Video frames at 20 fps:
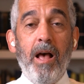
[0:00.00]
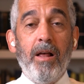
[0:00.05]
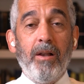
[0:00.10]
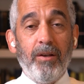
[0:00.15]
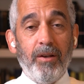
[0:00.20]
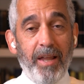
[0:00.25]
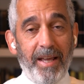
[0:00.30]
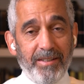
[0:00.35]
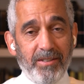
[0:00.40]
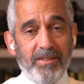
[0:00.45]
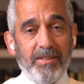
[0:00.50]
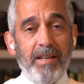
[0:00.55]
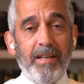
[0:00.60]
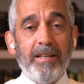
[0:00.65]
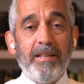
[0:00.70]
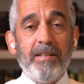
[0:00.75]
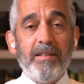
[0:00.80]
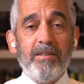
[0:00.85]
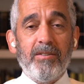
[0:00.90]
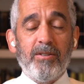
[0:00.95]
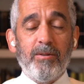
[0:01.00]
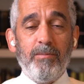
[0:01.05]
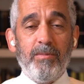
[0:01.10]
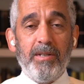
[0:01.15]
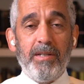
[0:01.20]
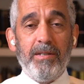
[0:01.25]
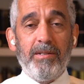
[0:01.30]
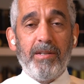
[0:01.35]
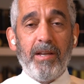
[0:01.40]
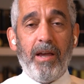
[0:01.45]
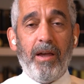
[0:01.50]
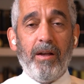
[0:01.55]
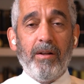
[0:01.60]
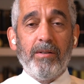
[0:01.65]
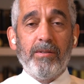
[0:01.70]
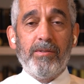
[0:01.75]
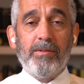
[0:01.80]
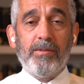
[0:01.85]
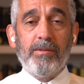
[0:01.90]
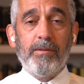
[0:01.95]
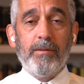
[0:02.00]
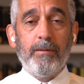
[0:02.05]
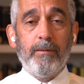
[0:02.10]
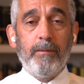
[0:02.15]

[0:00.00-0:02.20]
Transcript: Let's dig into some details.